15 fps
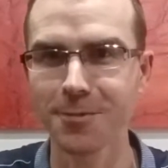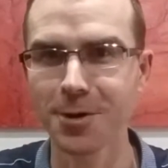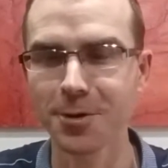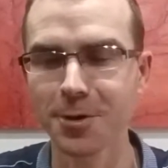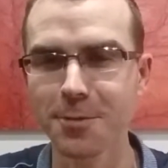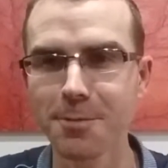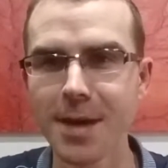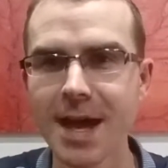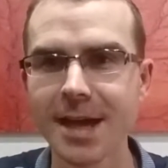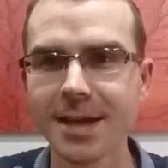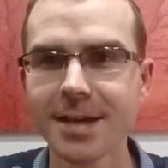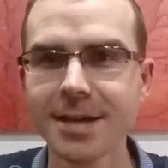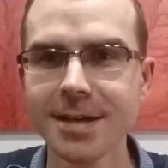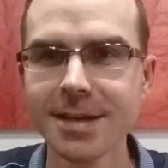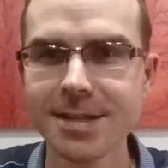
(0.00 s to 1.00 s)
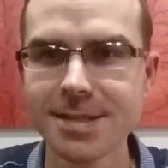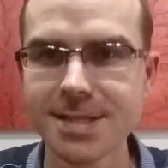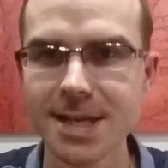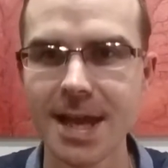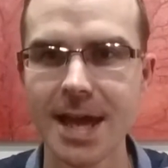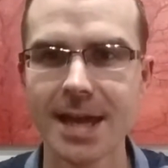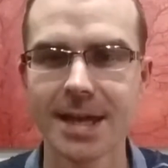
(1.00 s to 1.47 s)
welcome back.
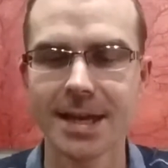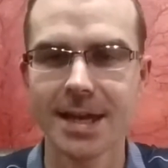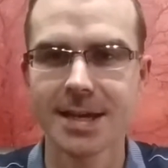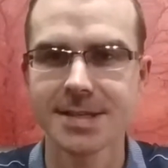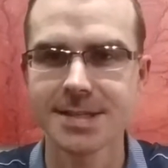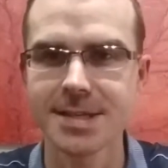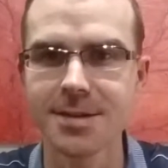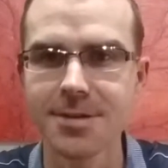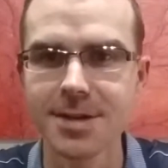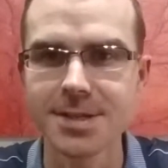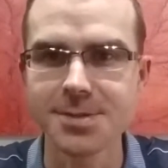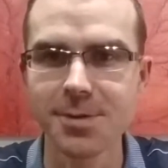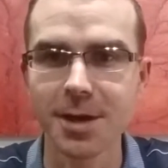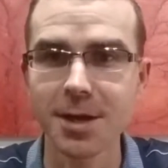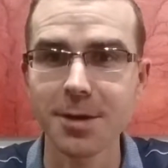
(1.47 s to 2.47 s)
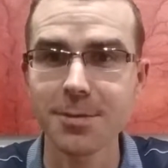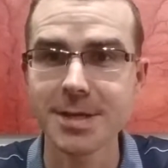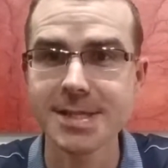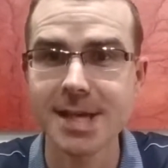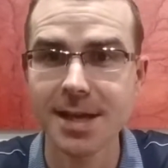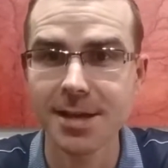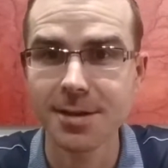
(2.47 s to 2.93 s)
Today in our series we're going to be
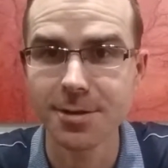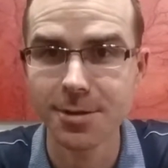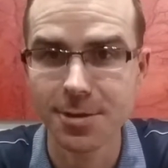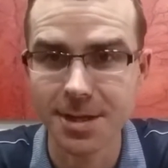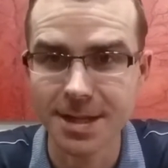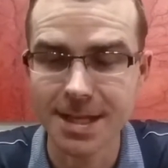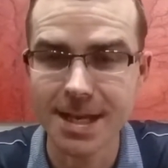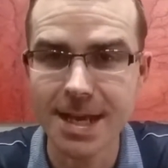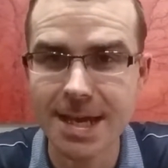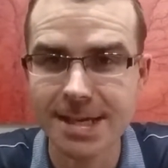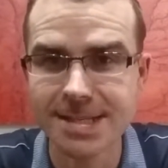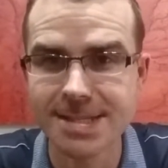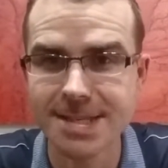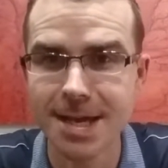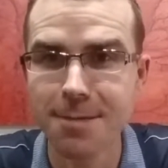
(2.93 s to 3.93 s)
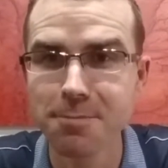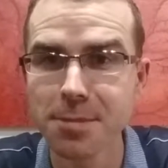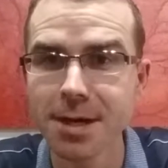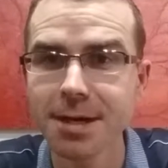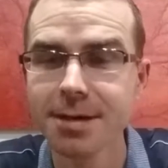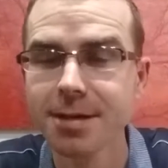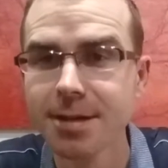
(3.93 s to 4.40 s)
taking a look at the next
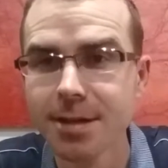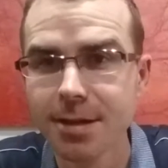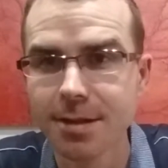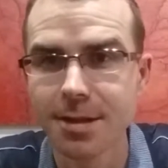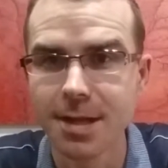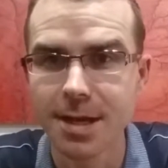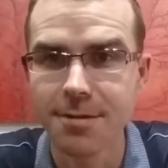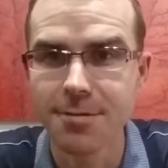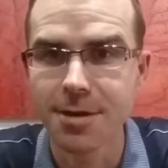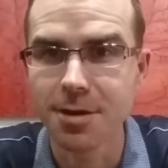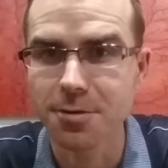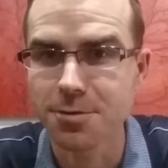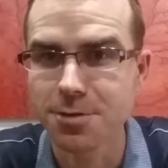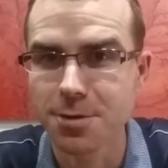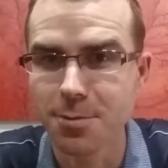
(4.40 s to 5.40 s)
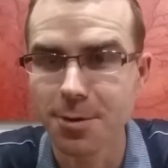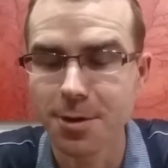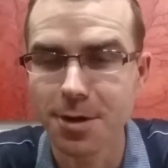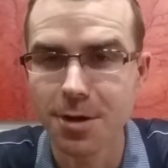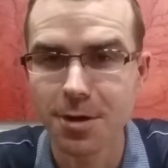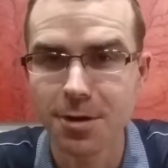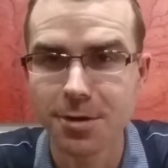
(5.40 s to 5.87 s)
number that every
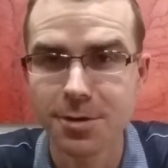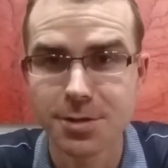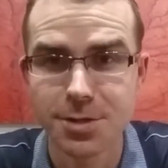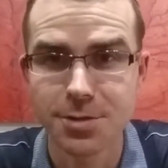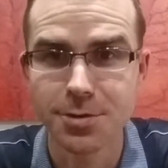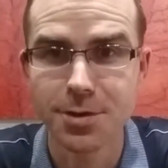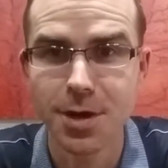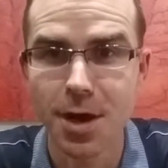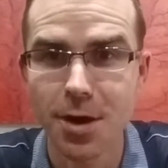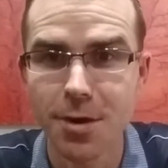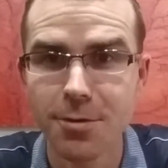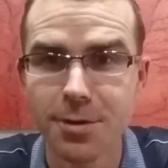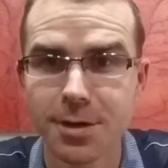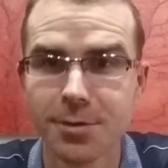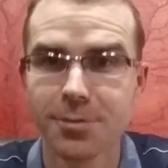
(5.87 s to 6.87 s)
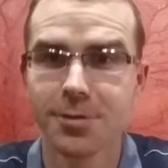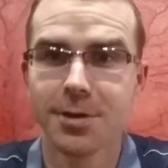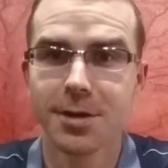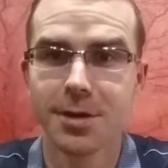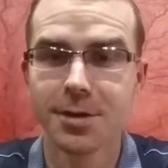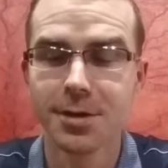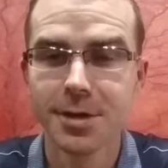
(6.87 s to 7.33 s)
entrepreneur should know in order
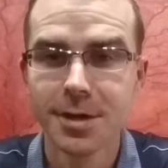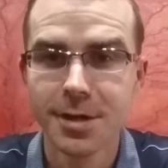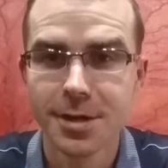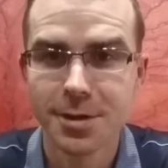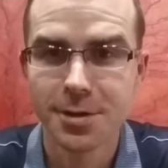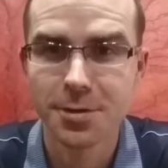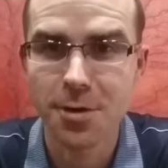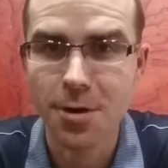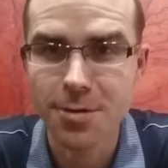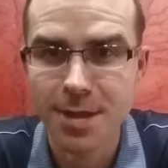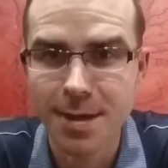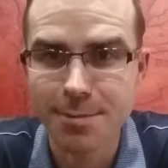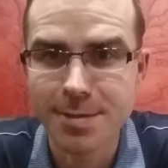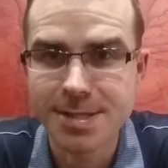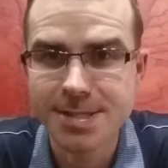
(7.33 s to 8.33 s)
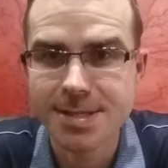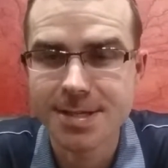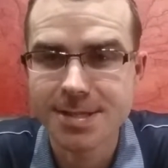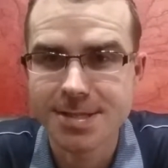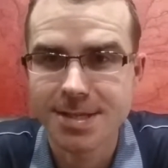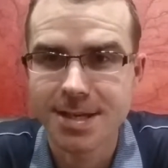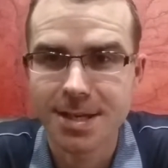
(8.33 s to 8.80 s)
to grow their
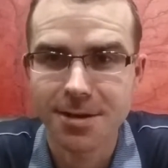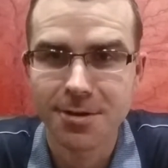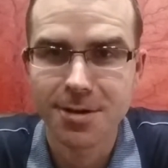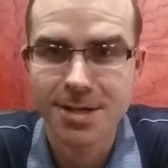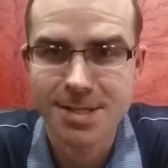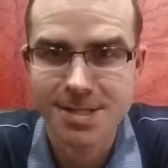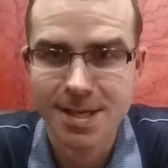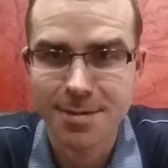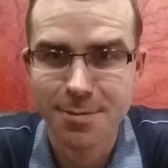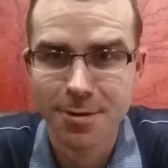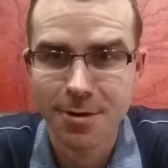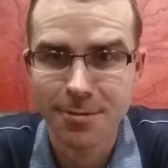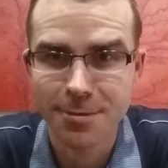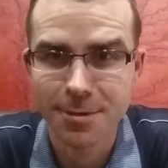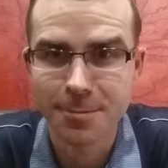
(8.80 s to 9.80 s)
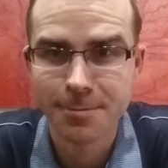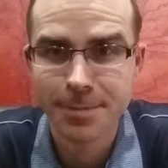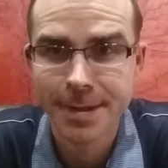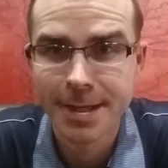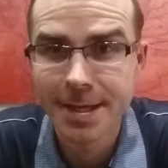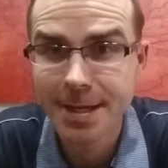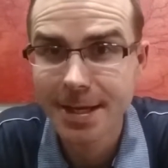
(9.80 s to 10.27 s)
business and increase their profit.
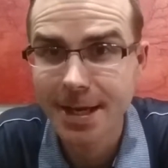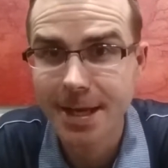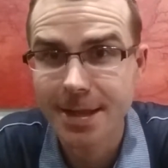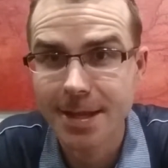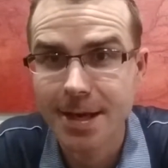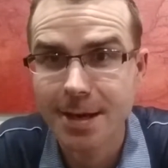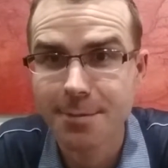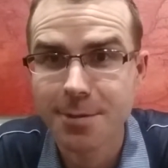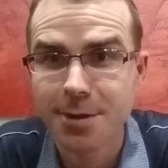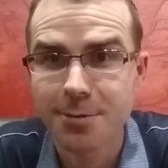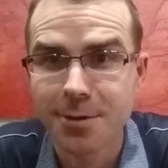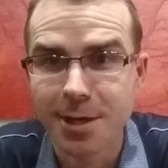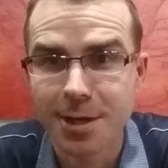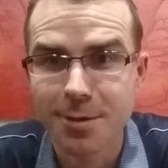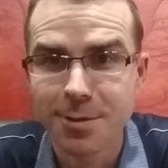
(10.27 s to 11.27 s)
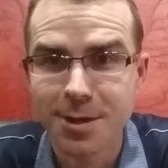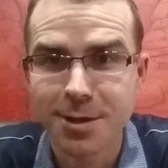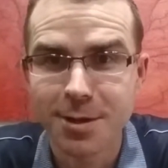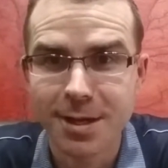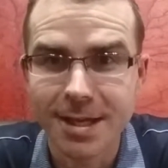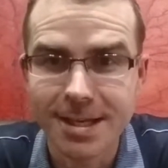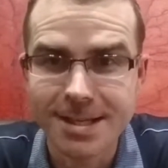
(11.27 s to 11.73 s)
Now the number that we're going to be
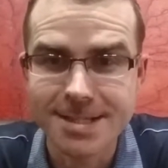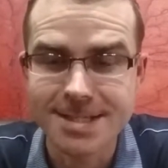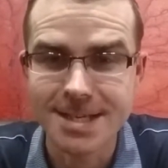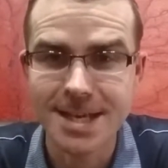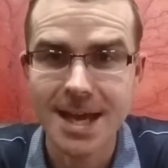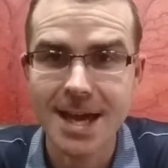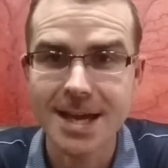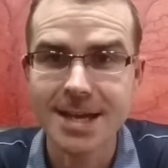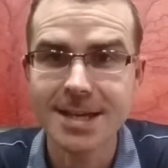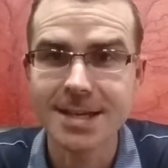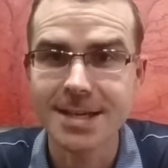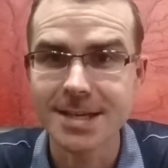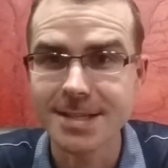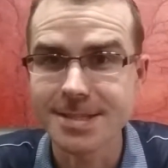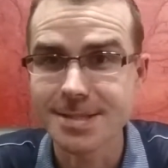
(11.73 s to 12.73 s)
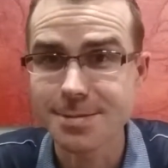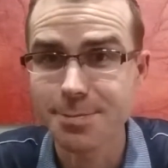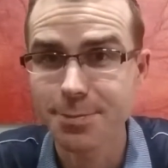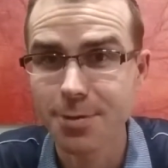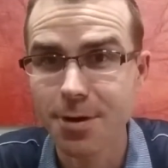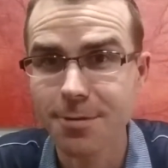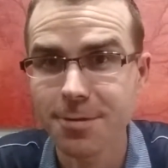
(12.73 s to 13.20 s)
looking at today is
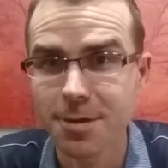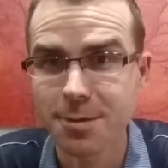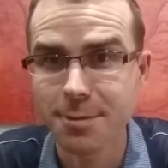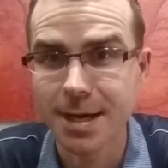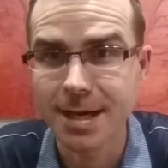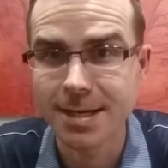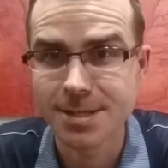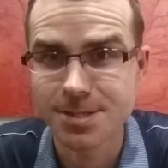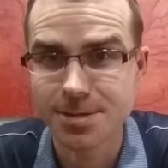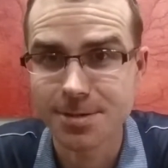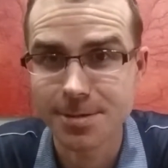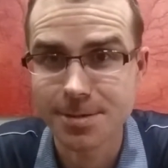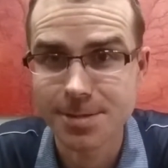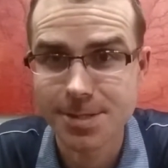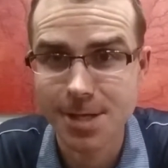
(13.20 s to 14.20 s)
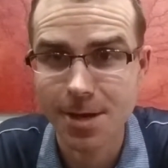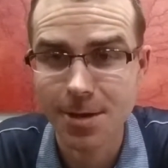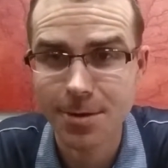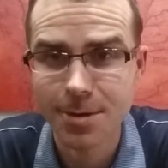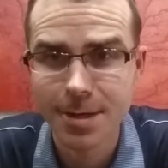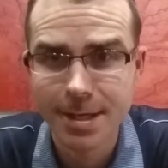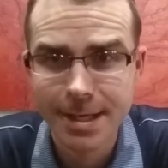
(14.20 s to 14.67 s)
profit margin. So